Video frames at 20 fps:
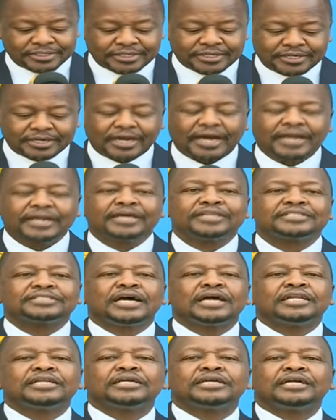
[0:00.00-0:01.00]

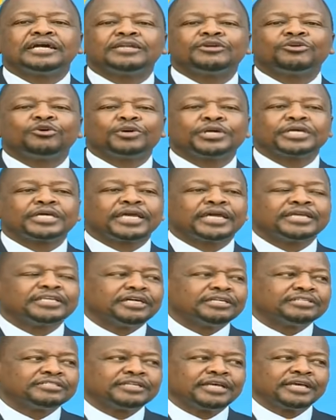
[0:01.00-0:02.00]
understanding and knowing
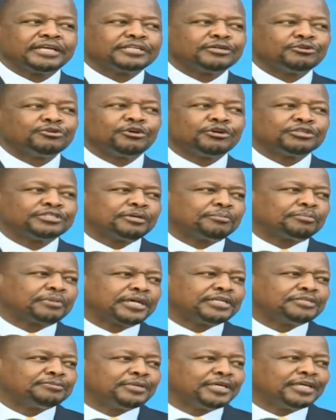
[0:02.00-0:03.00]
Kenyans, it will not
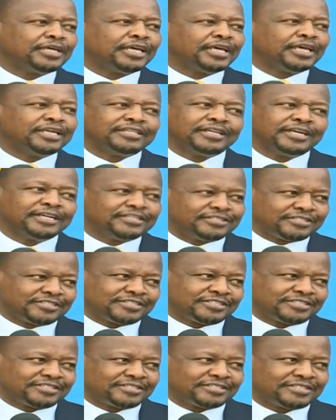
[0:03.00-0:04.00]
surprise me in the
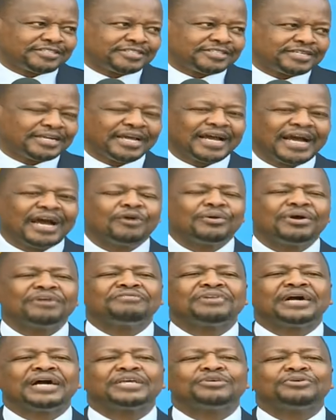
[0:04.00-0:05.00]
least.
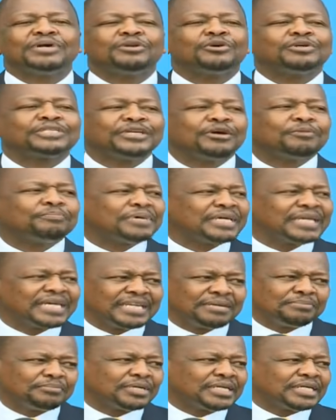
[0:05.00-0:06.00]
However, you are not helping
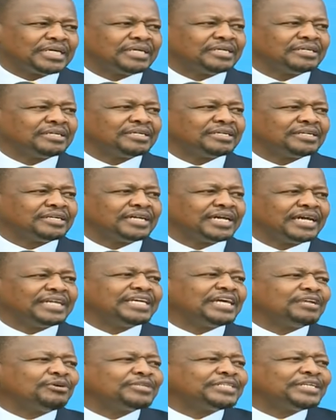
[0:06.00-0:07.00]
anybody, and
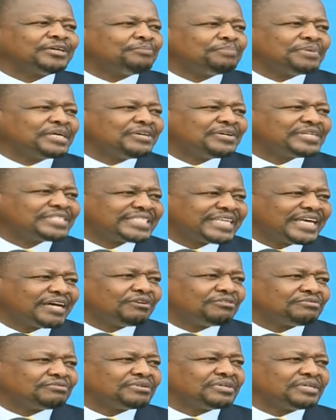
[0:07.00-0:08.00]
you are not helping
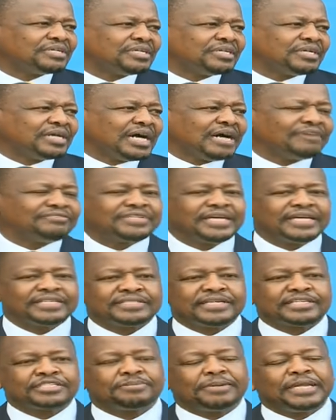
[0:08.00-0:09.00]
yourself. I've
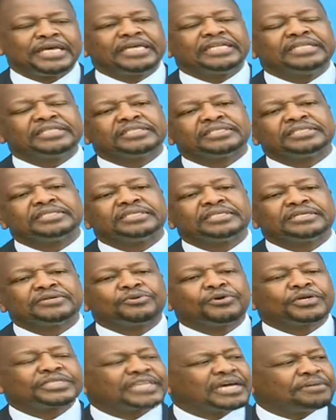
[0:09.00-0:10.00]
just explained
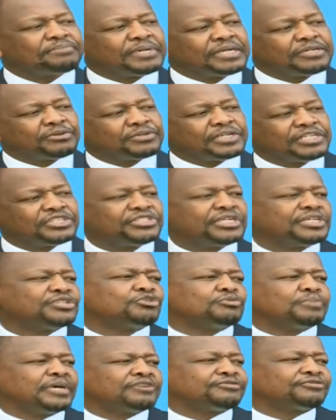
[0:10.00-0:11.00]
what happened to this
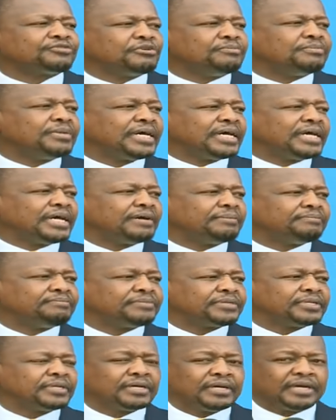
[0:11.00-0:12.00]
gentleman from
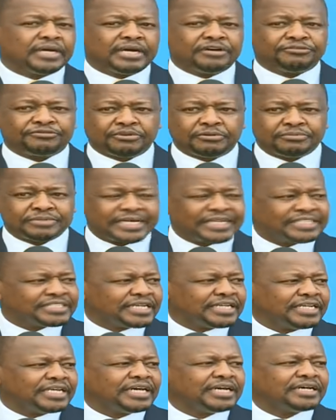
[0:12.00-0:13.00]

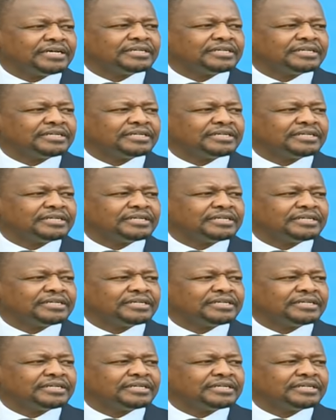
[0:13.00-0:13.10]
Tanzania,